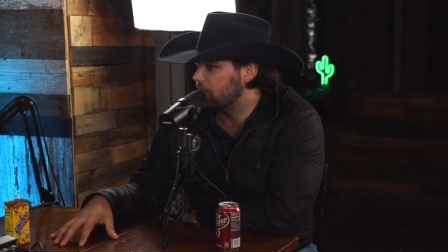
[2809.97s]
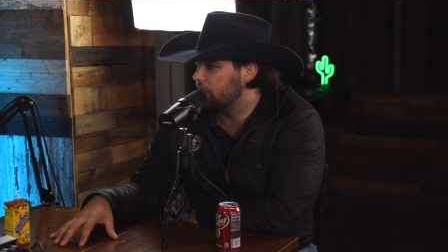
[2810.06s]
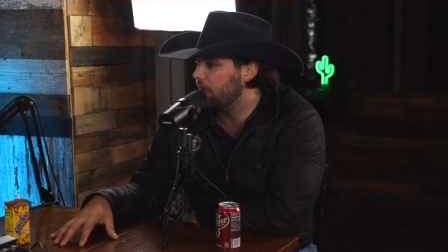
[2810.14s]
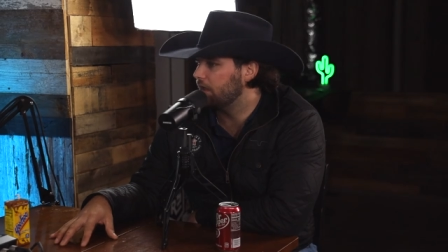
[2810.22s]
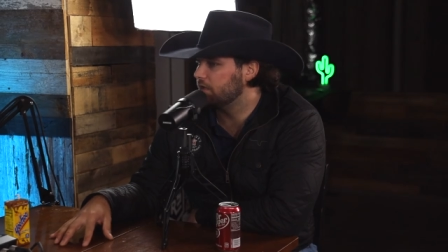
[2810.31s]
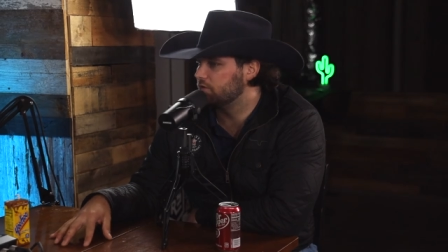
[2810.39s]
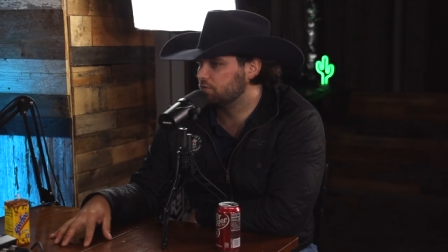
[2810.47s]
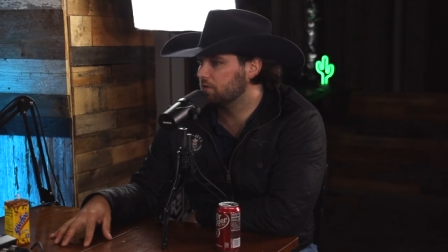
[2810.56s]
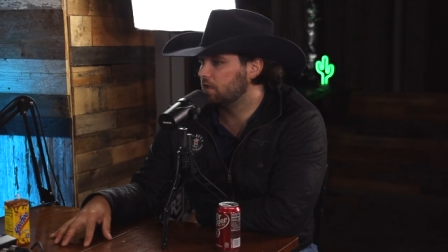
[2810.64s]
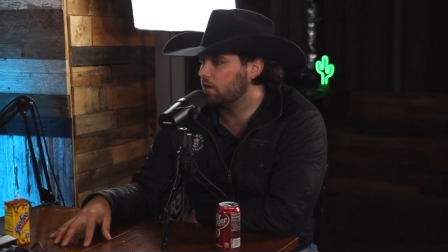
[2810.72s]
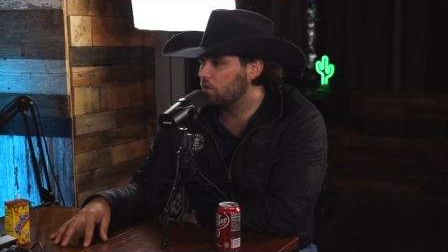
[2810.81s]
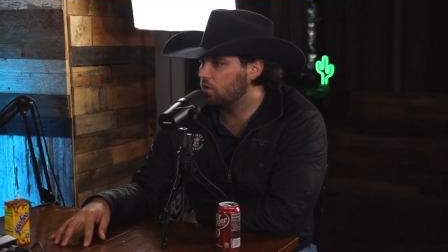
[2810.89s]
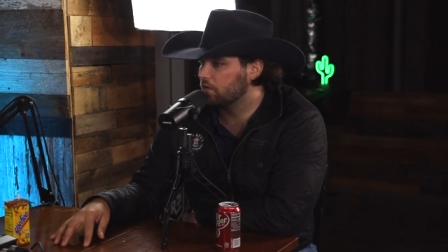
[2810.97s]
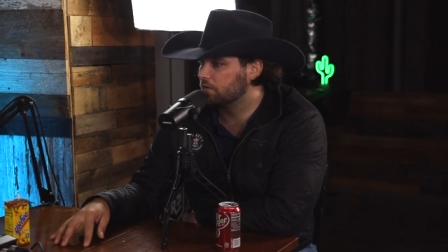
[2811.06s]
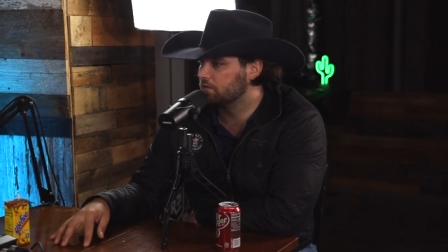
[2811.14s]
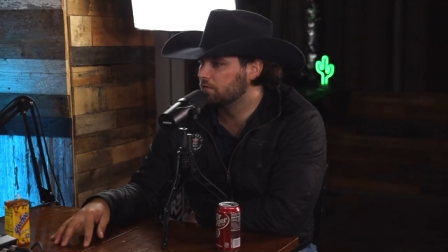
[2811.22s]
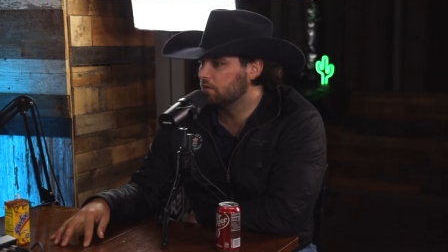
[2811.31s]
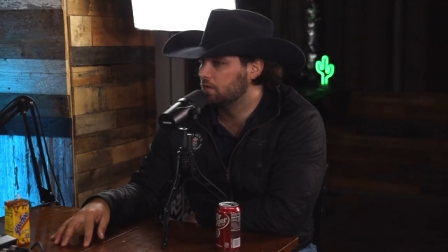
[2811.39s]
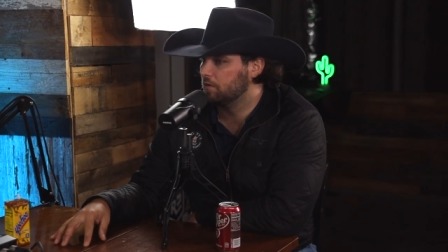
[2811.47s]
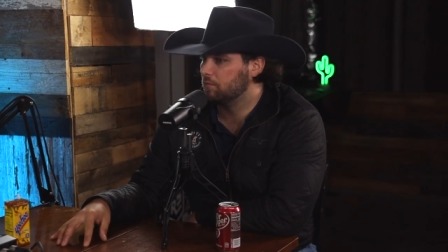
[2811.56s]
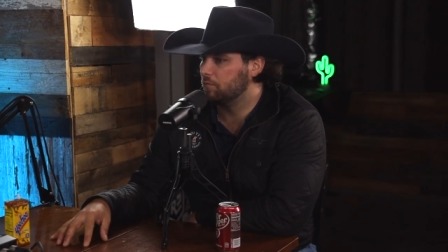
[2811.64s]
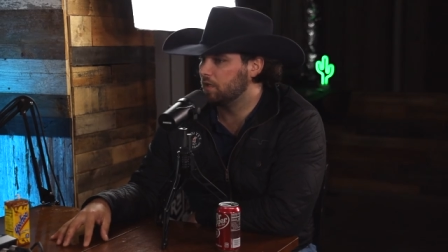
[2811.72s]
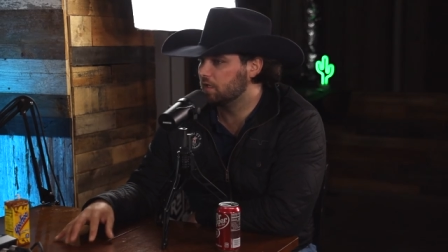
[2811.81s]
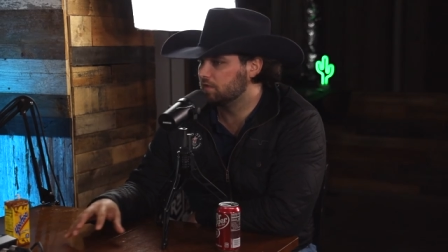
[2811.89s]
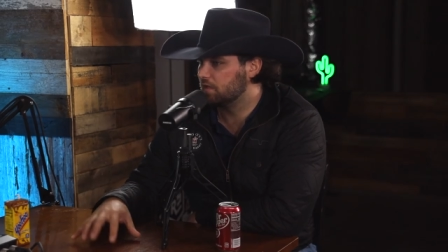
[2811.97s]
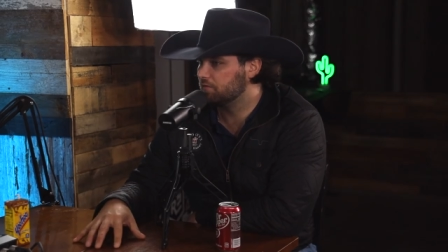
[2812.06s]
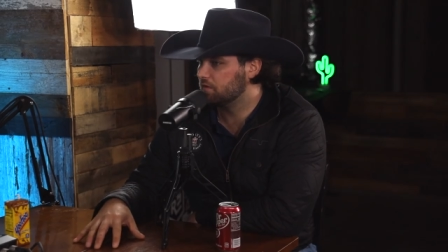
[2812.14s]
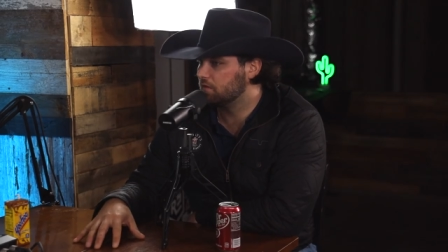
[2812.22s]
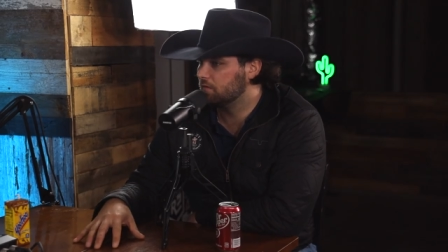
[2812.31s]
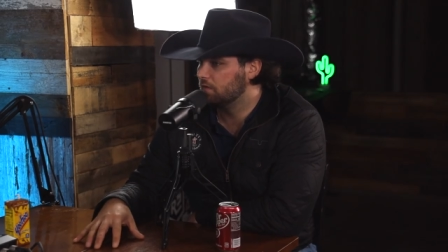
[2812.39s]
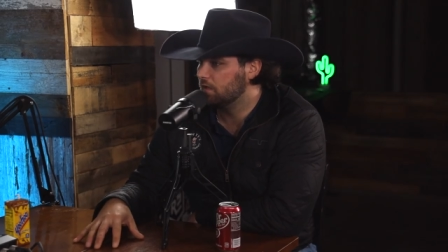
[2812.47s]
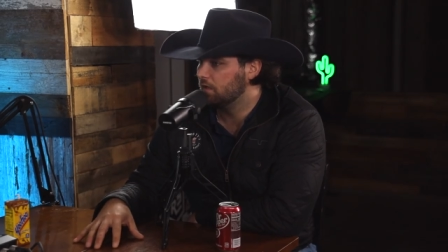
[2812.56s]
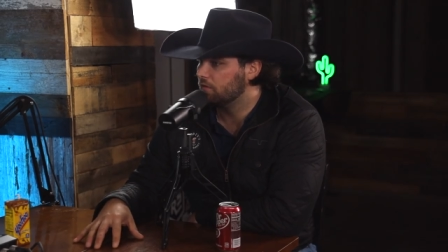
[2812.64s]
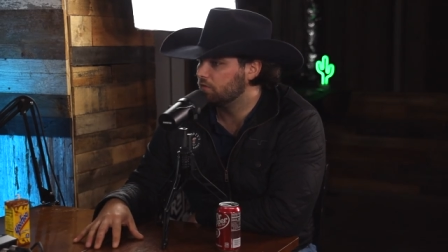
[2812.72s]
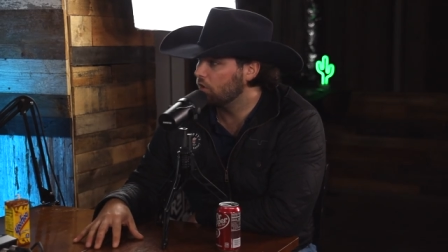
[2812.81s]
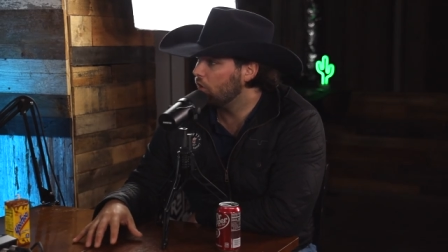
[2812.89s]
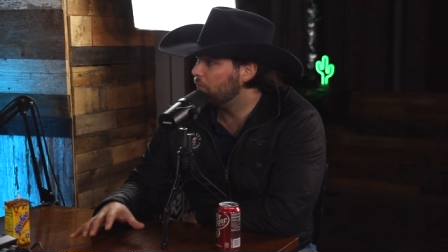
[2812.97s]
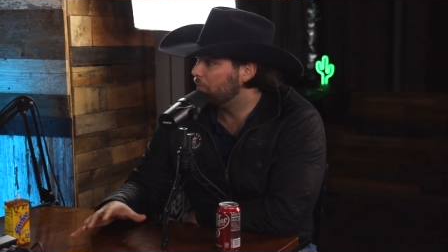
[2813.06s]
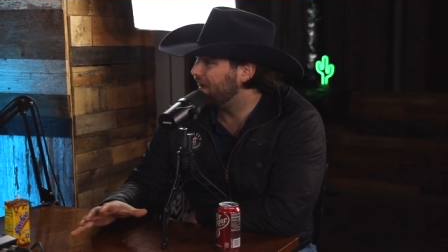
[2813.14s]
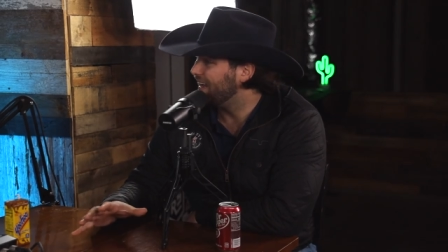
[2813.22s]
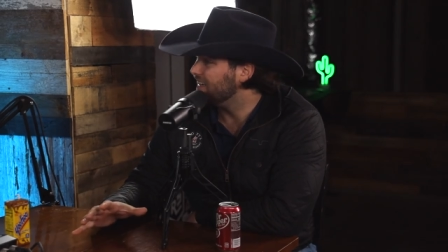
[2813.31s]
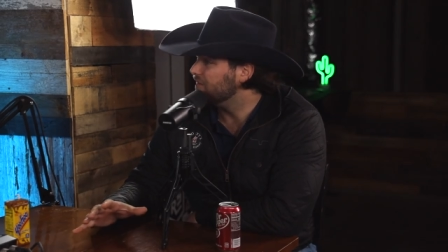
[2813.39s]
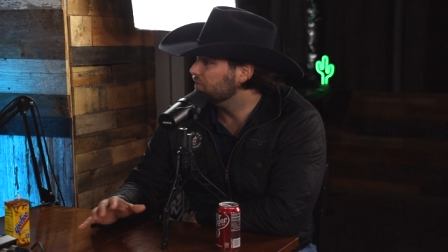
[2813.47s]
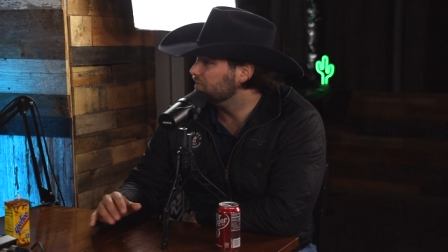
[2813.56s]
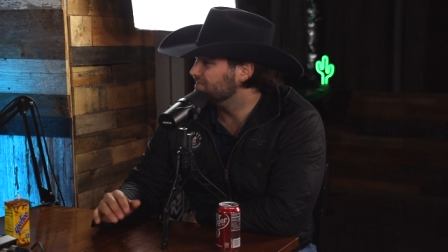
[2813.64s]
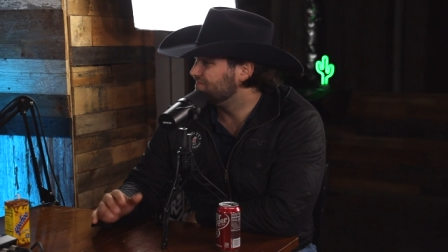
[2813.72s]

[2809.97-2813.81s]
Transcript: of that, it's really hard because every they're all made